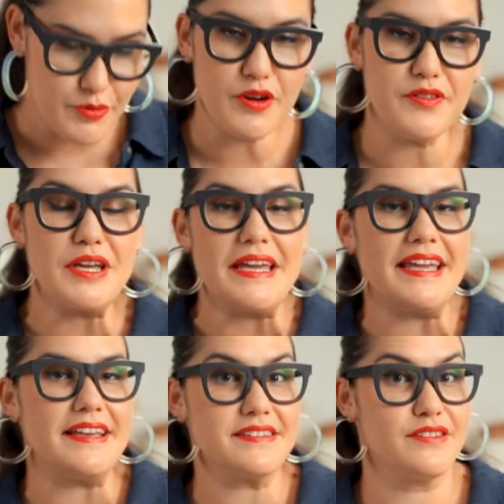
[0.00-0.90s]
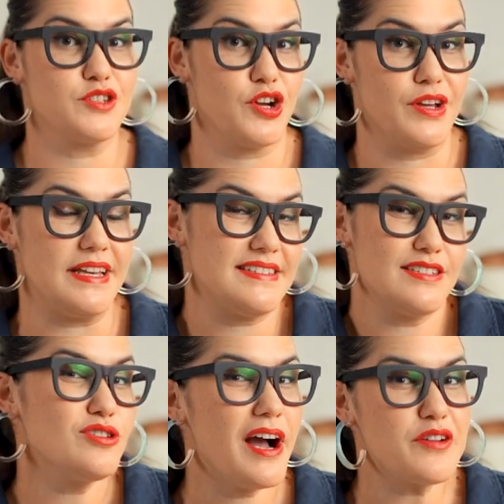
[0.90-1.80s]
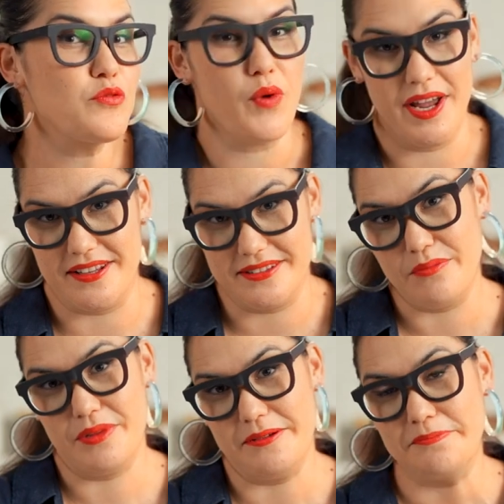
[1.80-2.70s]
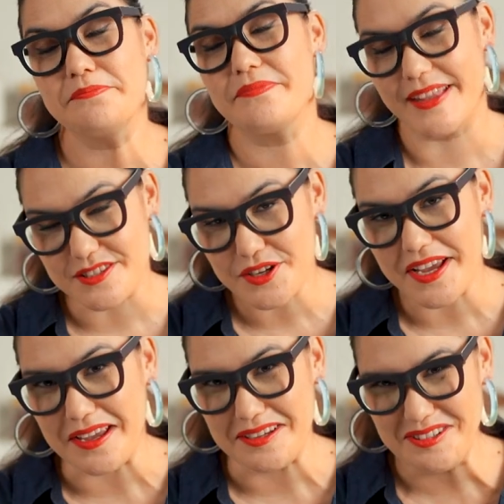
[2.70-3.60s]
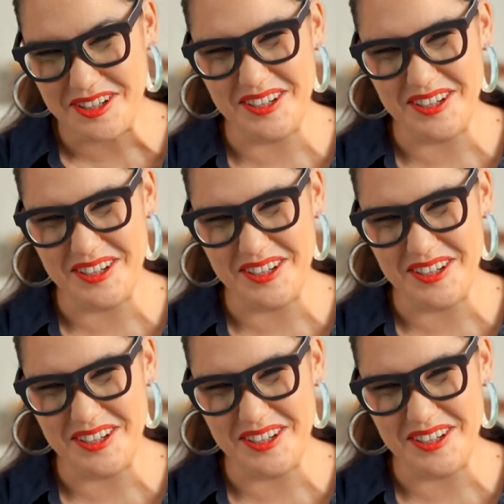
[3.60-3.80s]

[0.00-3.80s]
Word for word: bit more of a cohesive dough. It's still kind of wet and lumpy. That's okay,